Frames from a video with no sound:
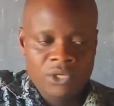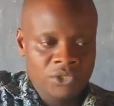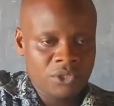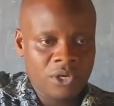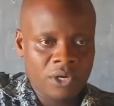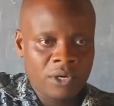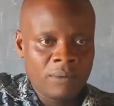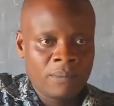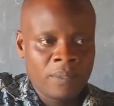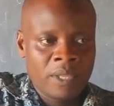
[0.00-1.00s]
So
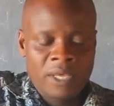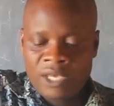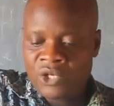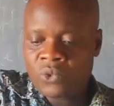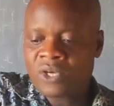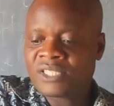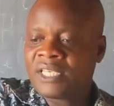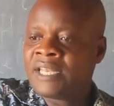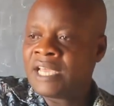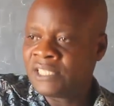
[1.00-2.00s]
it was
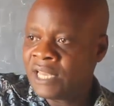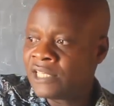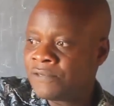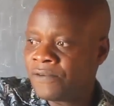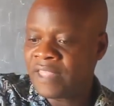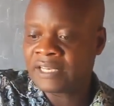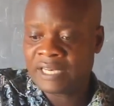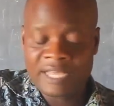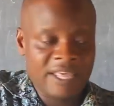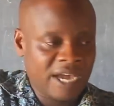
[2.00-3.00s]
in 1994 that
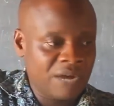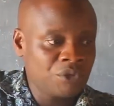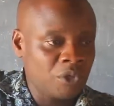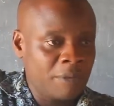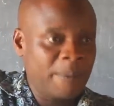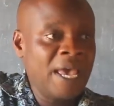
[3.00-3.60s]
he led the country to